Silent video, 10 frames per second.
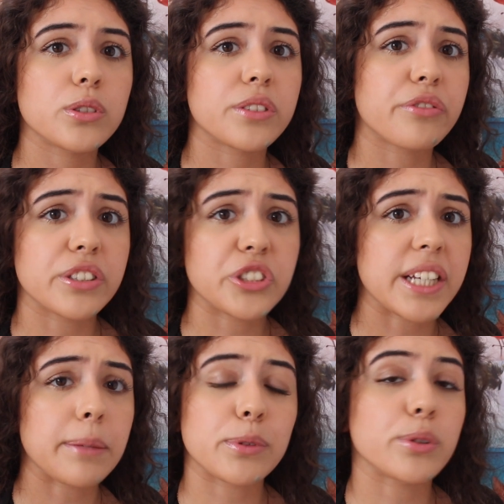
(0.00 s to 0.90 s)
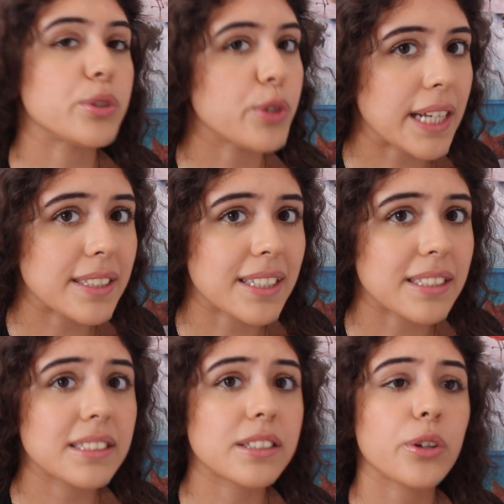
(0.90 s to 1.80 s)
differentiate between two
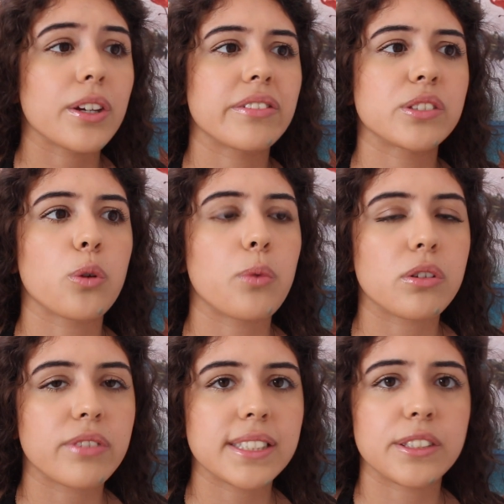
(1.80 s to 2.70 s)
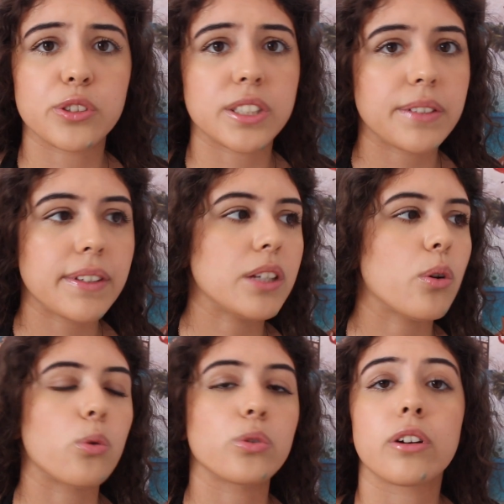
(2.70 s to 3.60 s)
candidates. So if it's not well written, your CV
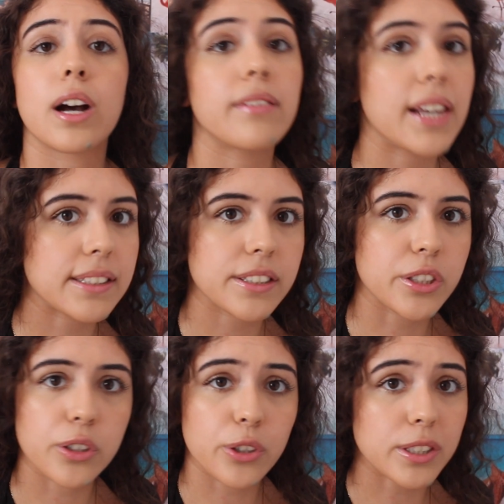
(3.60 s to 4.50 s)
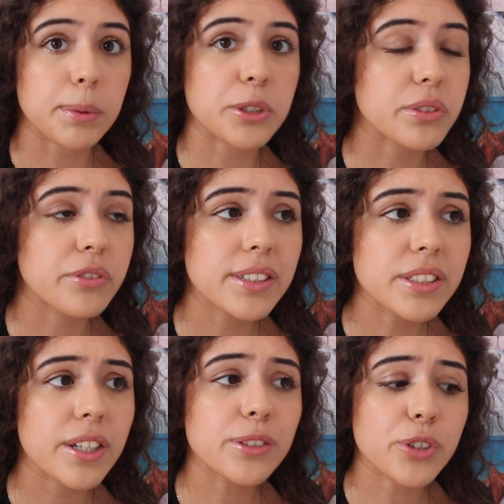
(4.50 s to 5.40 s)
or your cover letter, you know, your expression of
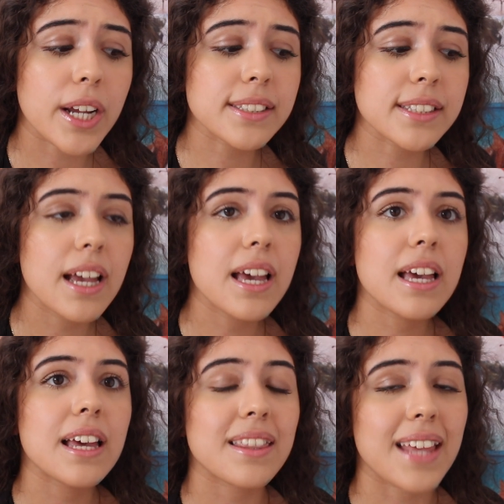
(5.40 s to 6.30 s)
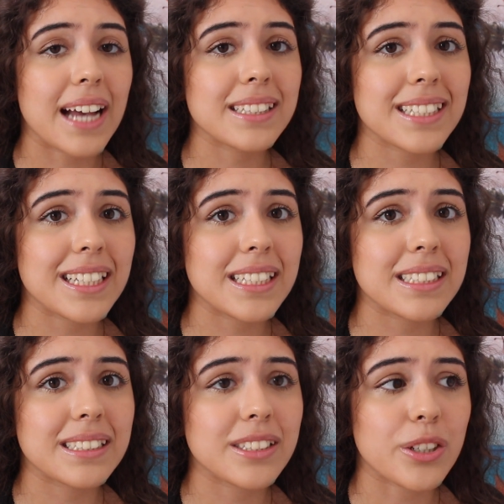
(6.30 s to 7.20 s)
interest, that
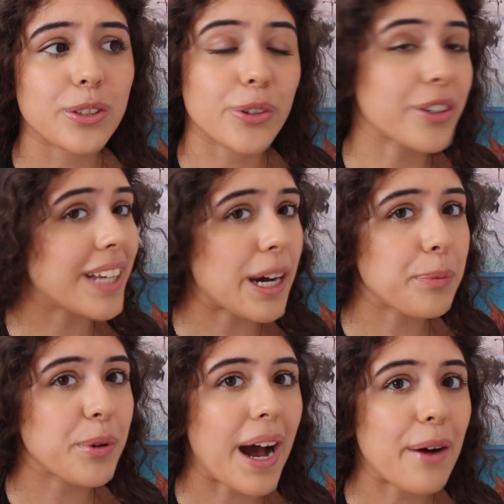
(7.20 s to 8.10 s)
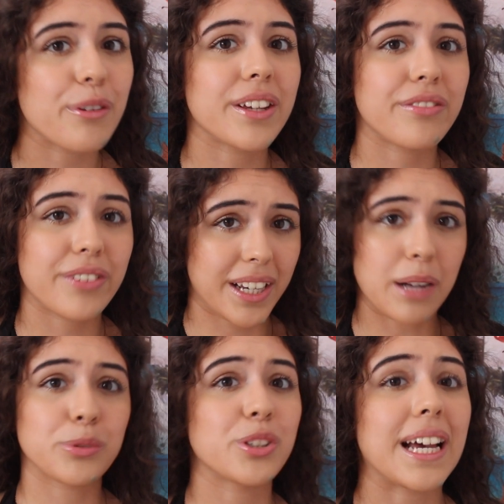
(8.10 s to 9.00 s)
is, you know, not going to help you out if it
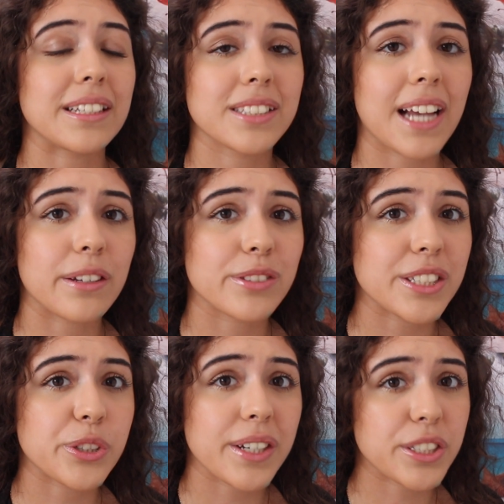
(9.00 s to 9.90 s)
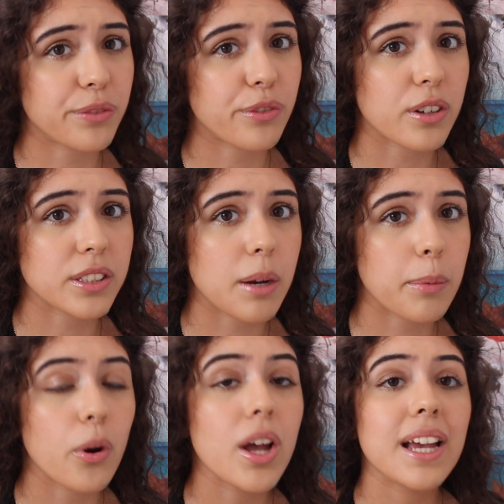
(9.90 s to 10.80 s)
comes to that kind of situation, for
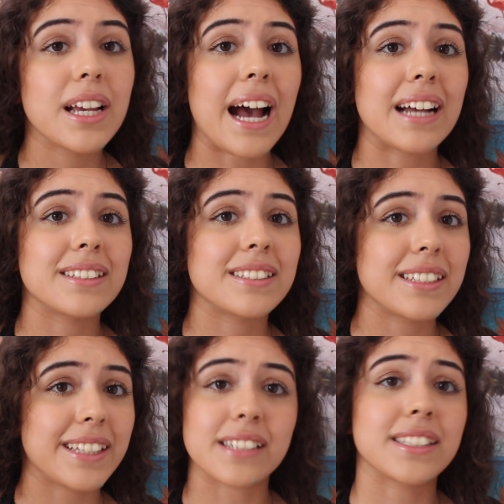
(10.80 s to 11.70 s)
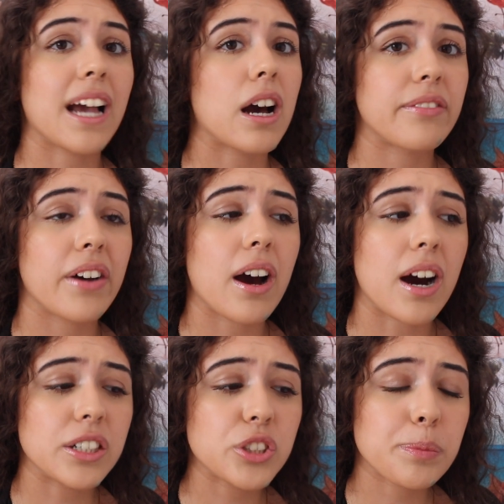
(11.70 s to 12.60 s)
example. And yes, they have
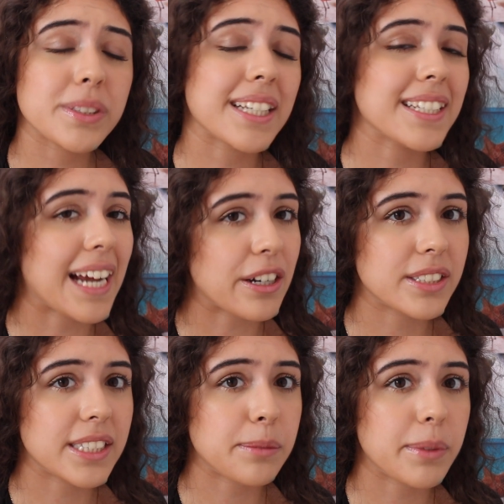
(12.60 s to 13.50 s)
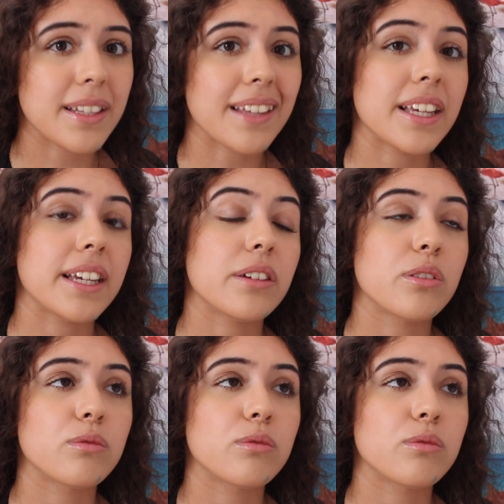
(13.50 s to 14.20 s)
100% guaranteed me that they